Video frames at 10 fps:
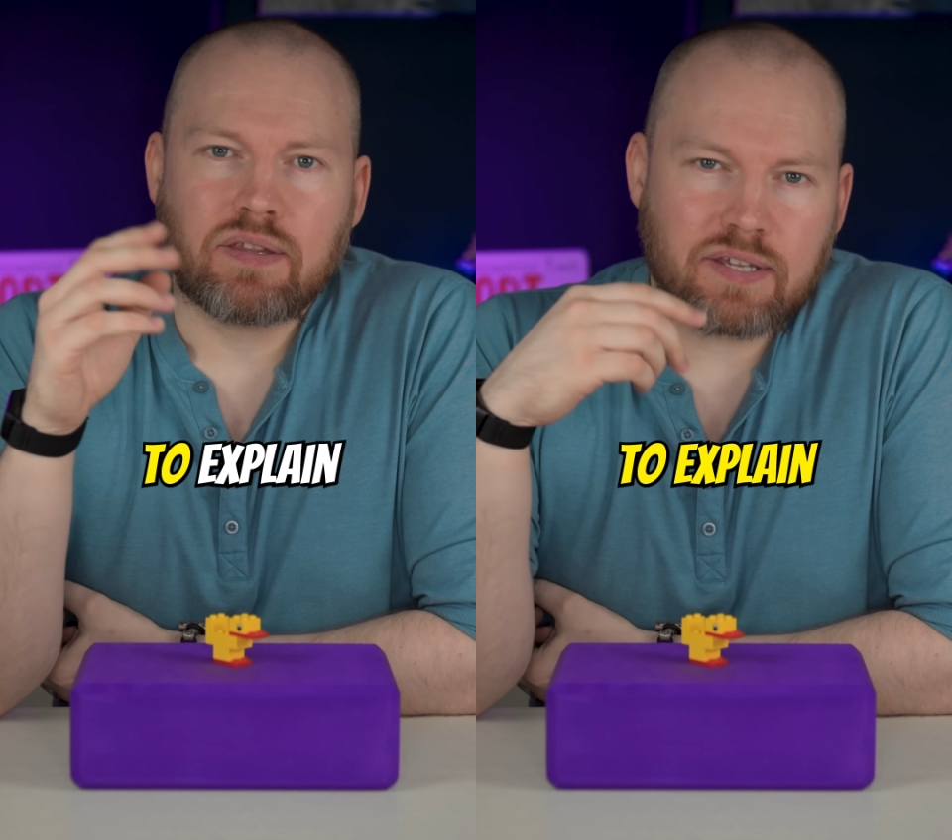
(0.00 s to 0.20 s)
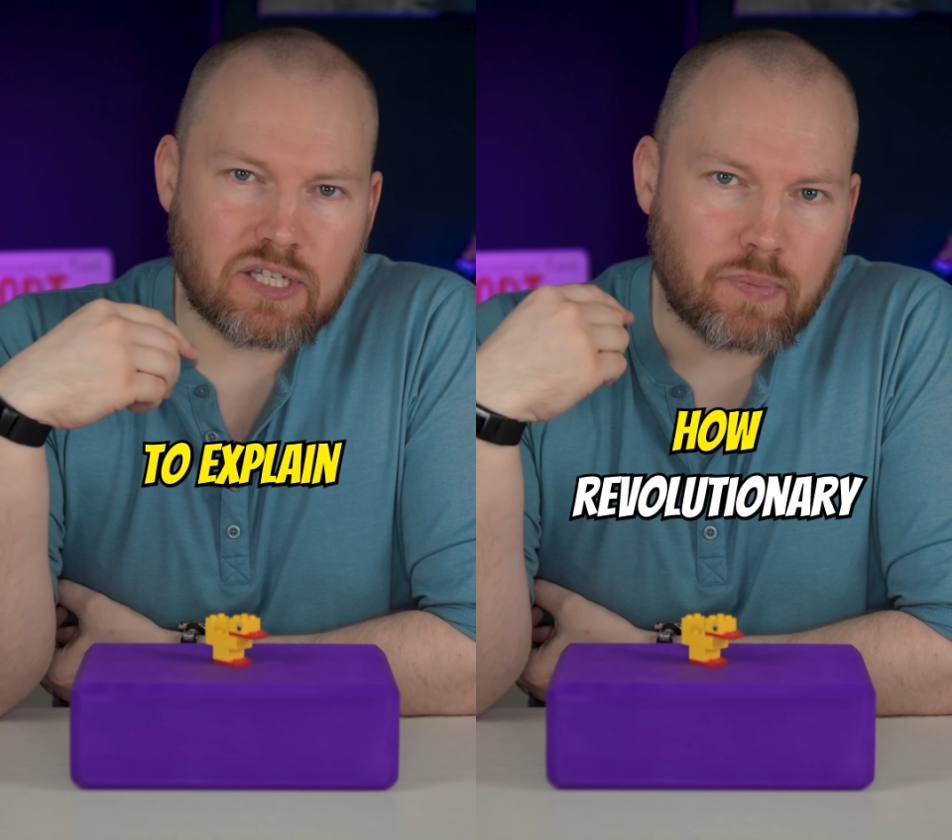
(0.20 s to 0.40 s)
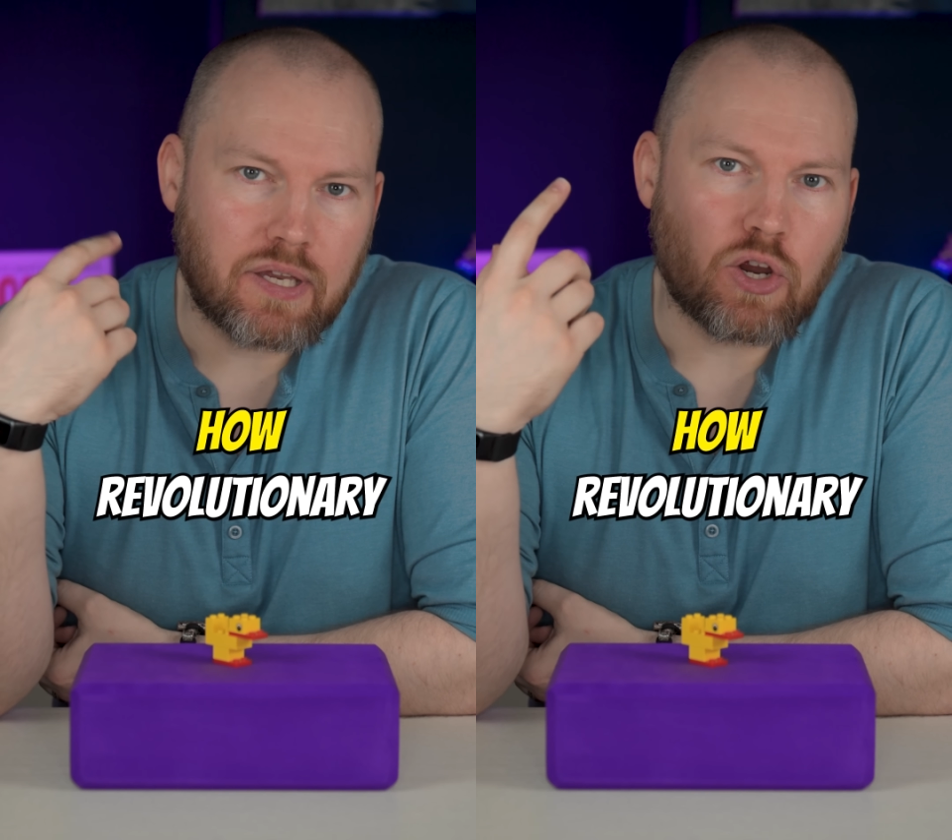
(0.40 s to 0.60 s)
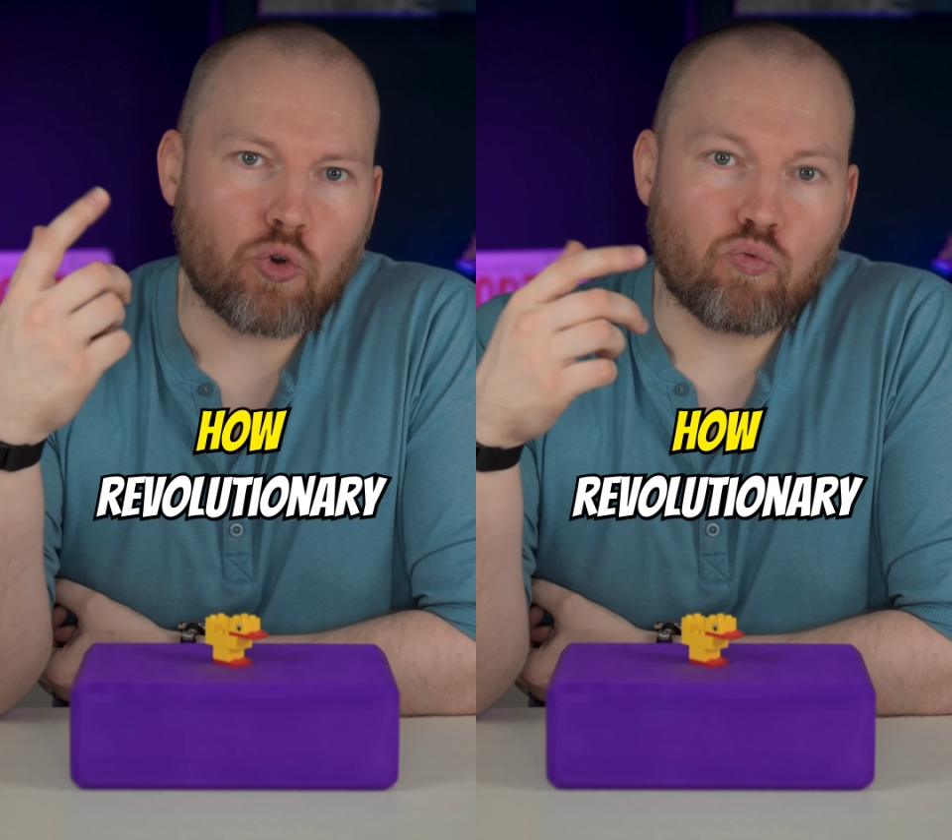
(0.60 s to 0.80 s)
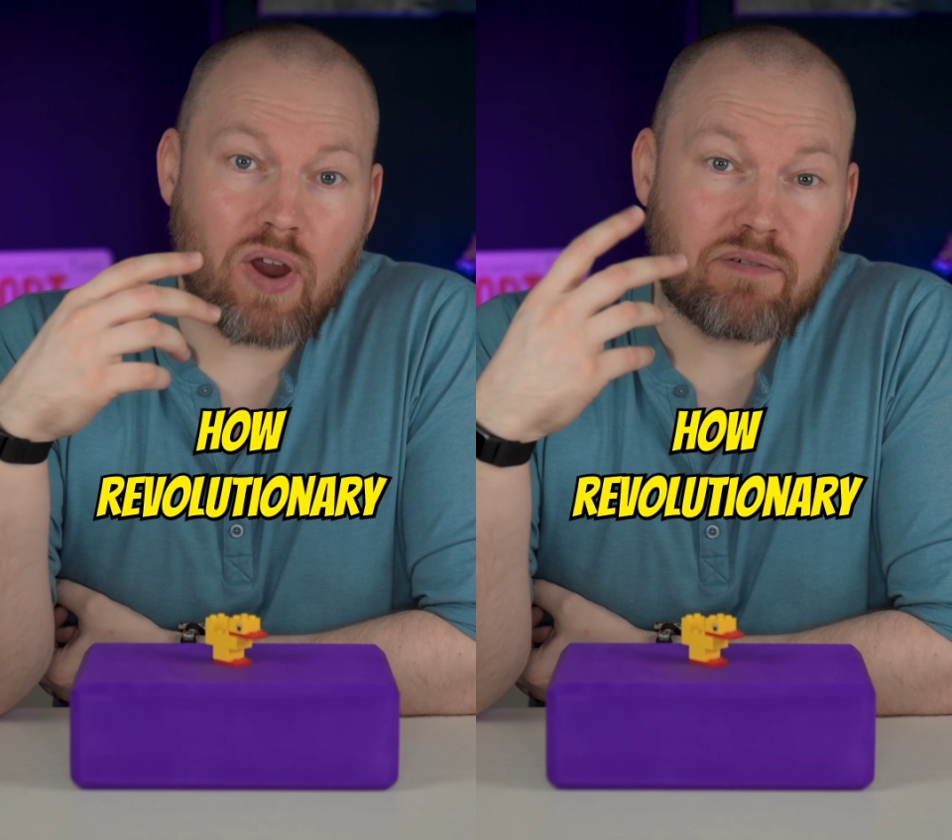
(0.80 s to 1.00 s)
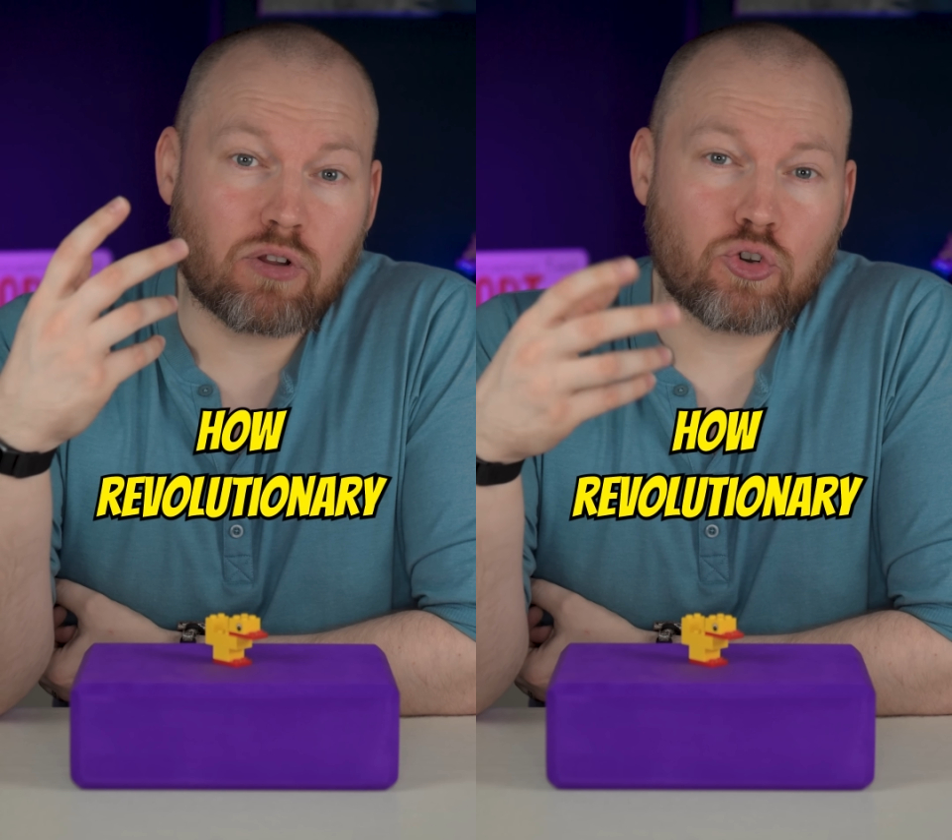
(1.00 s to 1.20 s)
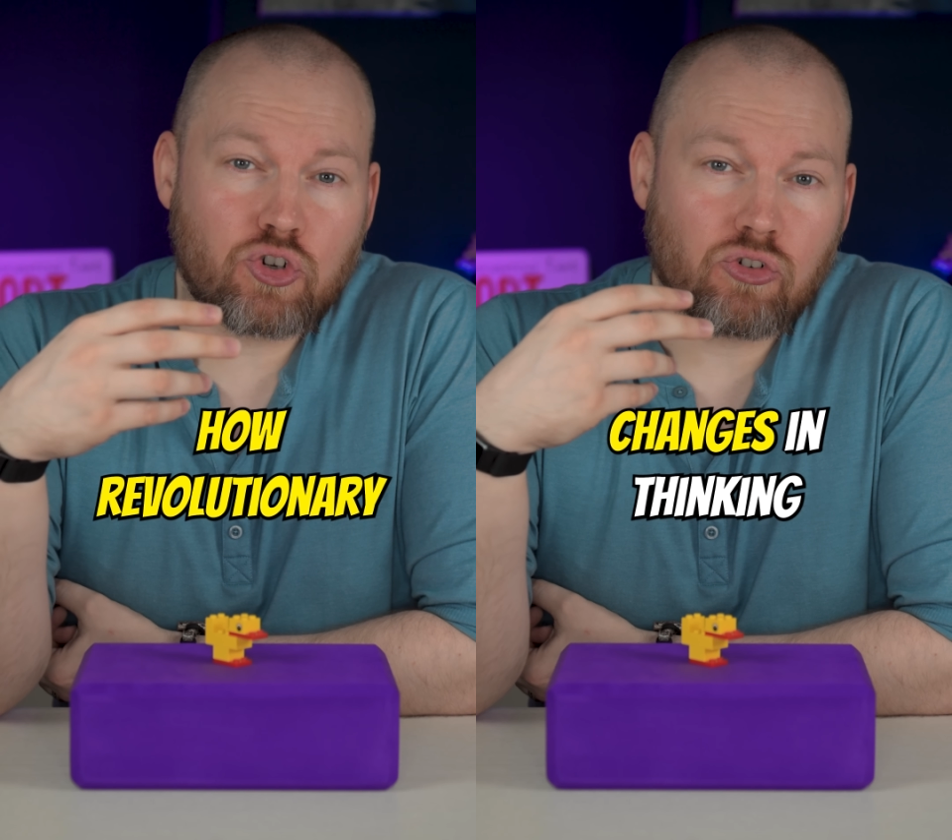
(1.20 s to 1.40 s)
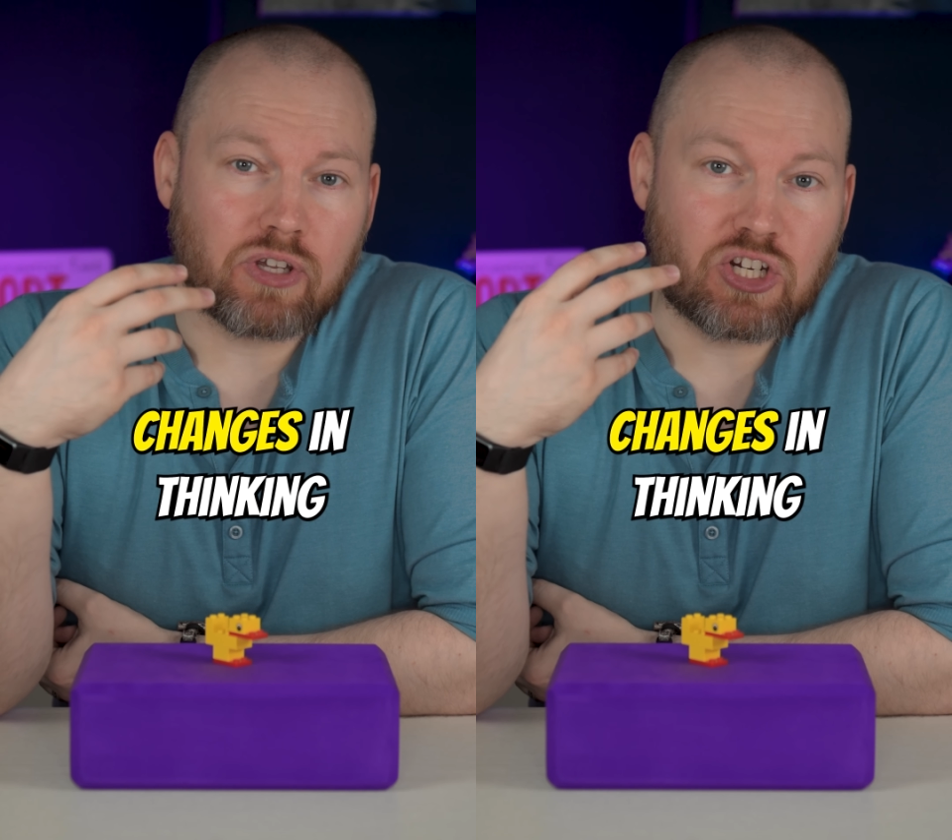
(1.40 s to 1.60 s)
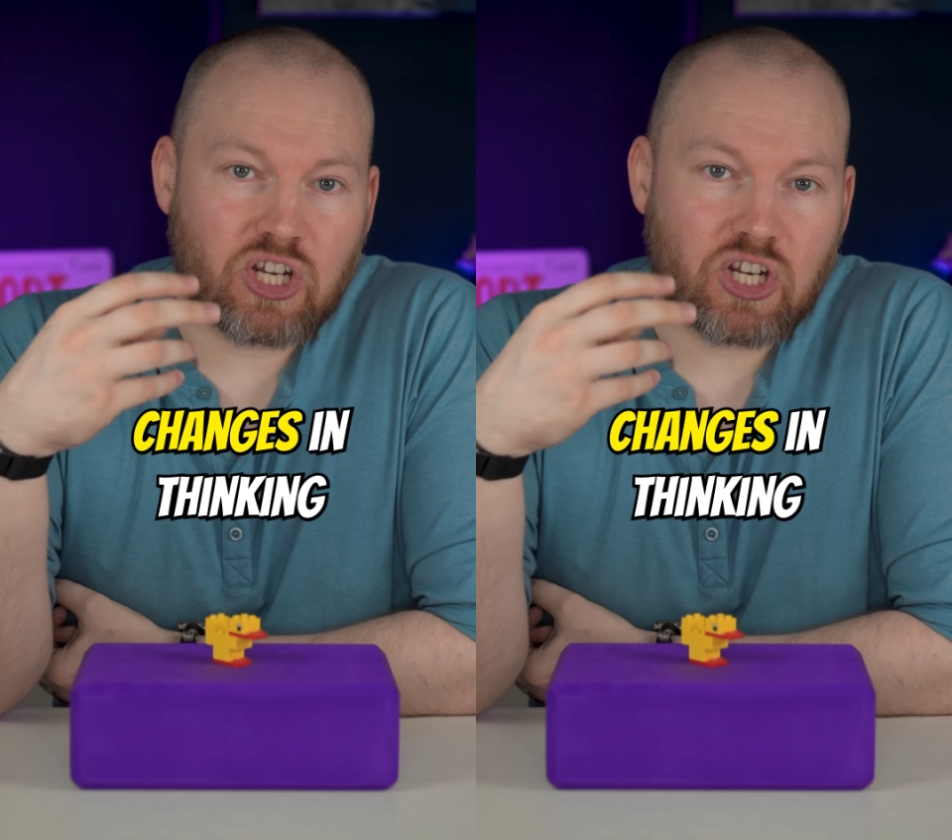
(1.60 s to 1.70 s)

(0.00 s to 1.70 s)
to explain how revolutionary